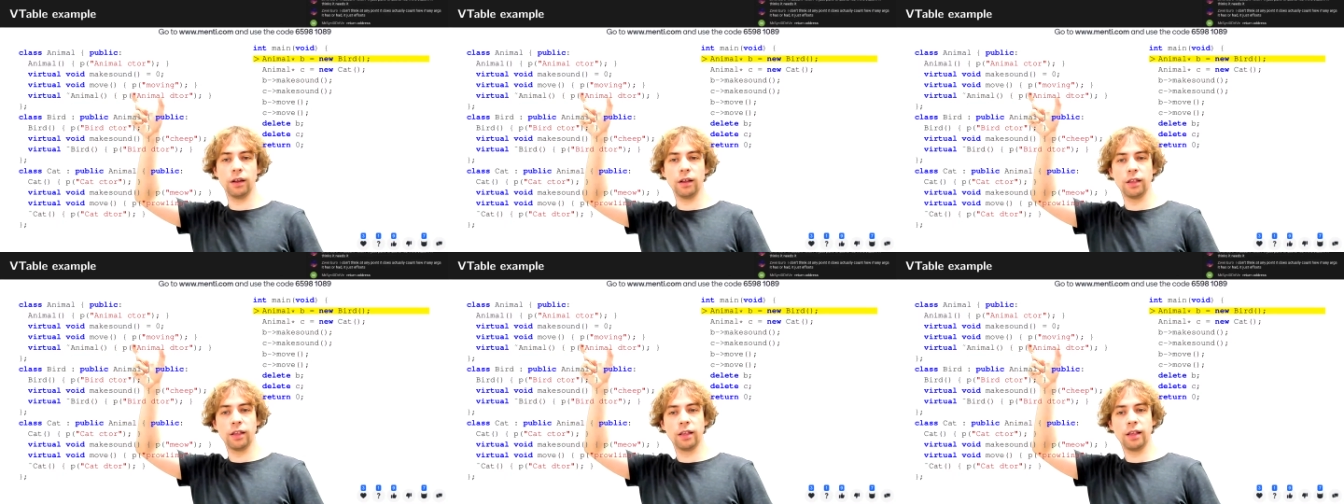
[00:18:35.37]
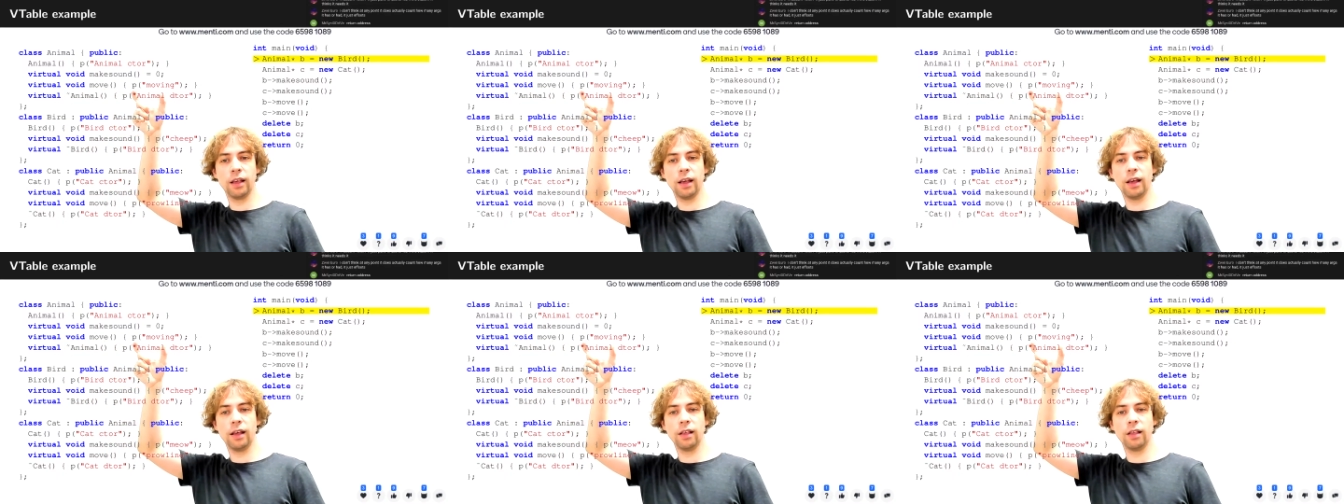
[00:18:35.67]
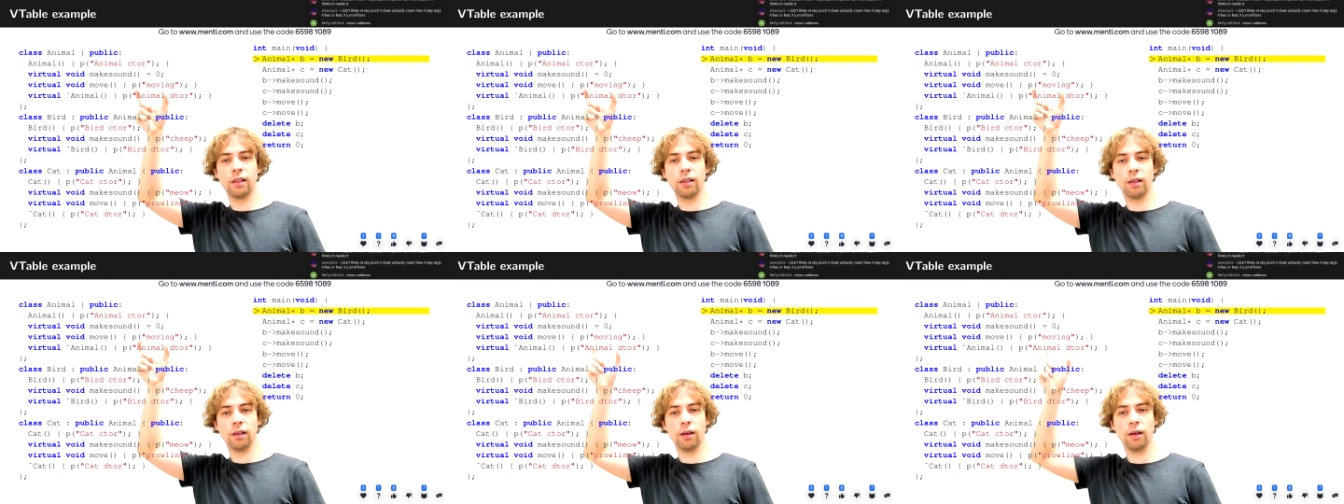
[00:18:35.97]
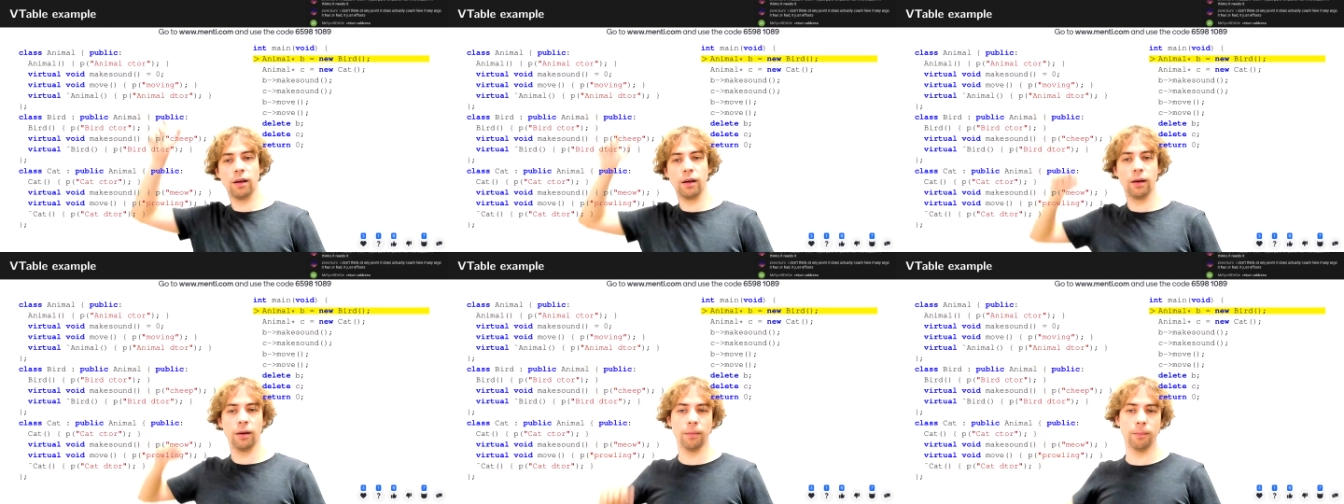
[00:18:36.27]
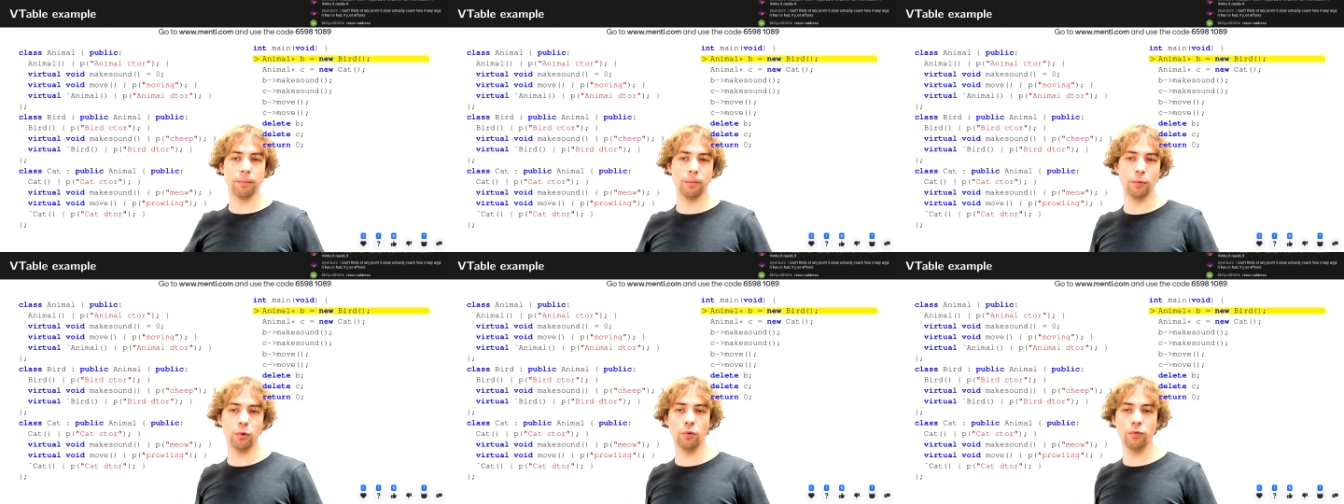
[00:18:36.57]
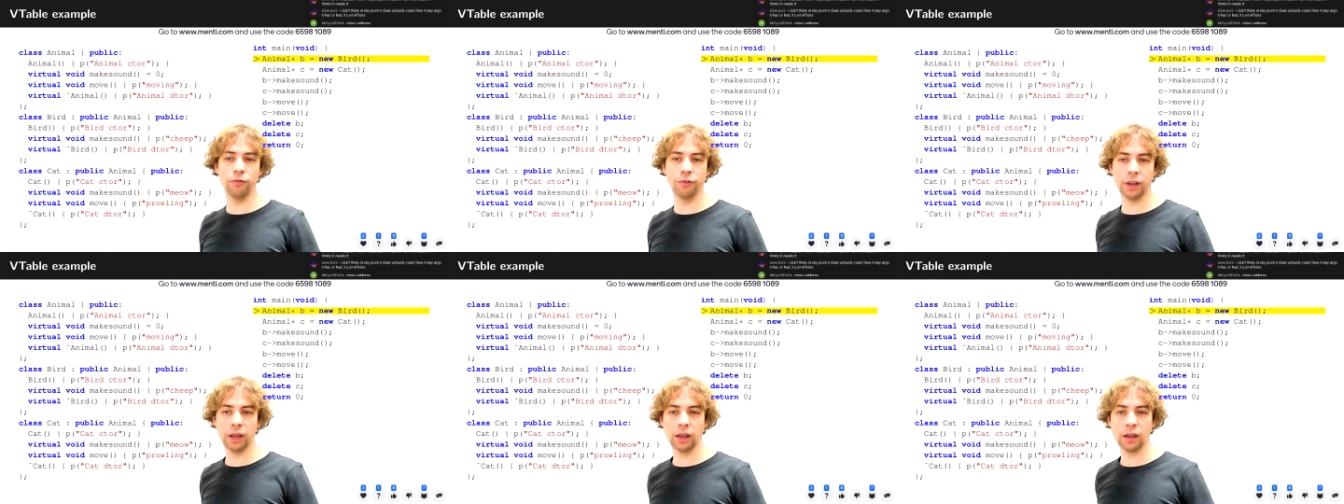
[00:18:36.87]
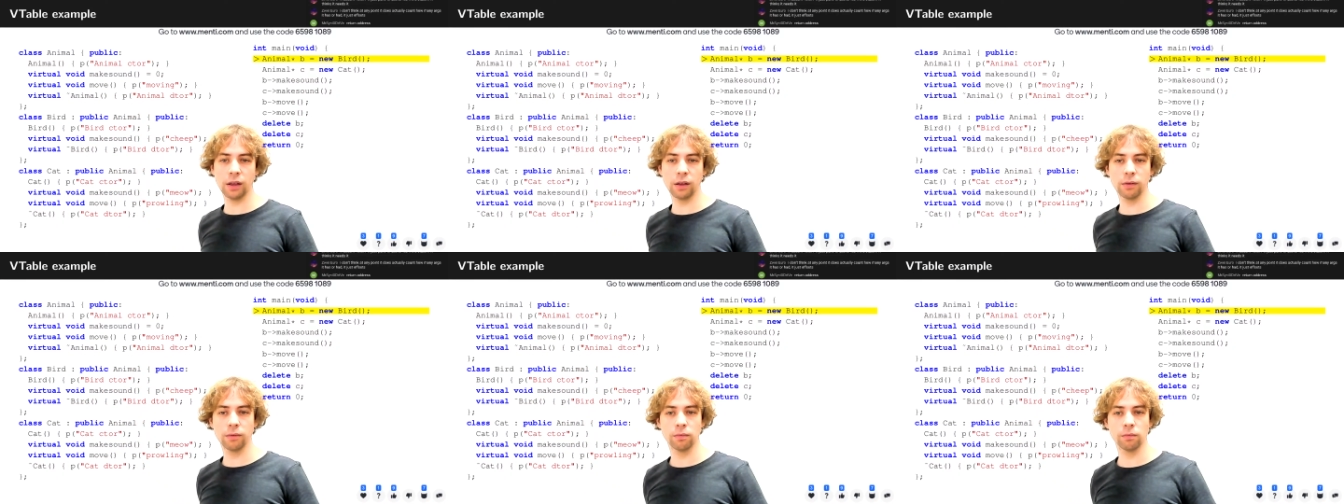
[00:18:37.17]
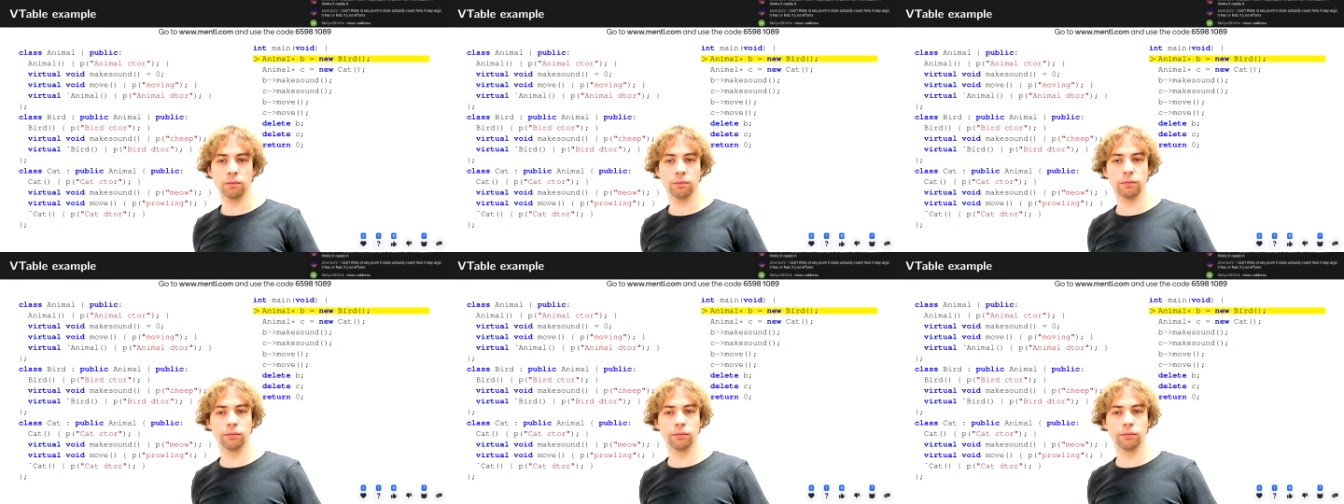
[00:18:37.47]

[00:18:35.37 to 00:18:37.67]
It says moving.